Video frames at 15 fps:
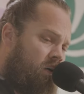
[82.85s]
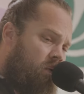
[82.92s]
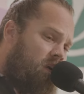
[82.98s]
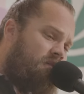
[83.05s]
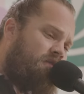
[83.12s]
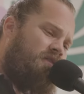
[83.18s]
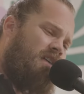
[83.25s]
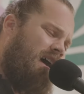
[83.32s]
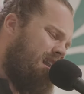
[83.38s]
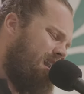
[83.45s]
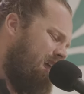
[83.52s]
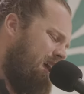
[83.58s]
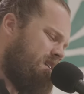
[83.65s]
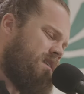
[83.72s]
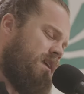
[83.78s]
We fight
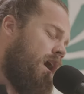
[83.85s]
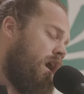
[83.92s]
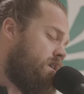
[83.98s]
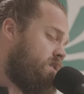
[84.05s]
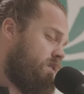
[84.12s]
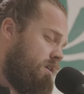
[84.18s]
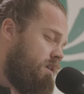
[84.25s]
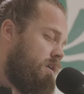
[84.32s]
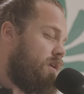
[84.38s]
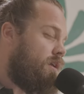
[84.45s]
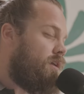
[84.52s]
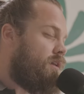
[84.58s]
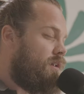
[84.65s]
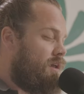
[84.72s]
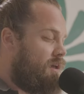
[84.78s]
like
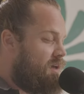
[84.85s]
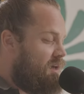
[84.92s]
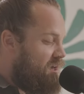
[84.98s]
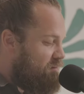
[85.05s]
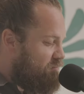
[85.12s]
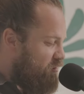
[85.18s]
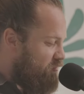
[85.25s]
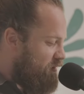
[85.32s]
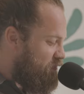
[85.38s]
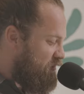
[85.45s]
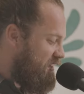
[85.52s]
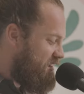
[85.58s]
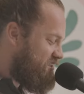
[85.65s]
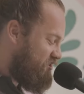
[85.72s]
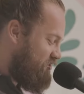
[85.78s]
Tyson, but we
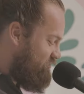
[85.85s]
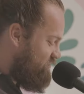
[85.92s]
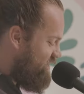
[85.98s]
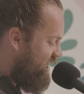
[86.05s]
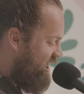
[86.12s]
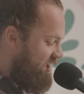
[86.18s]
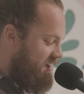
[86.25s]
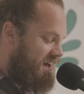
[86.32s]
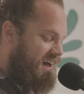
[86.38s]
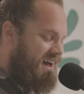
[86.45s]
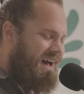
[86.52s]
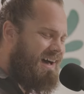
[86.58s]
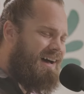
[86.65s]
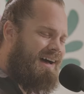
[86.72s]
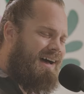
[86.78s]
play so
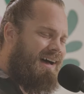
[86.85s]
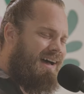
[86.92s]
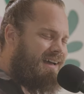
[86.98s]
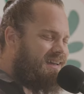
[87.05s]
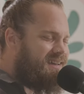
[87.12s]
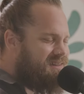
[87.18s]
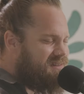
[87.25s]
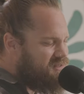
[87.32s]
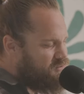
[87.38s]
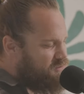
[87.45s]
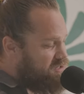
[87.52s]
nice.